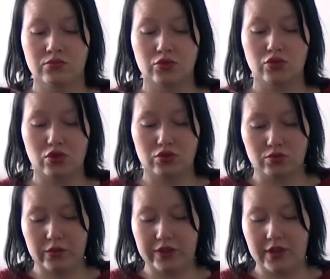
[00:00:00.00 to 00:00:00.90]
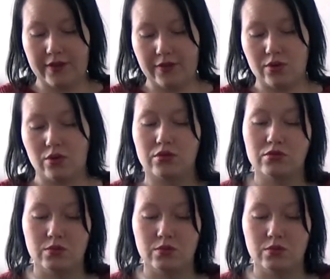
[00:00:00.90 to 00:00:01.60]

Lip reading: socks with afterthought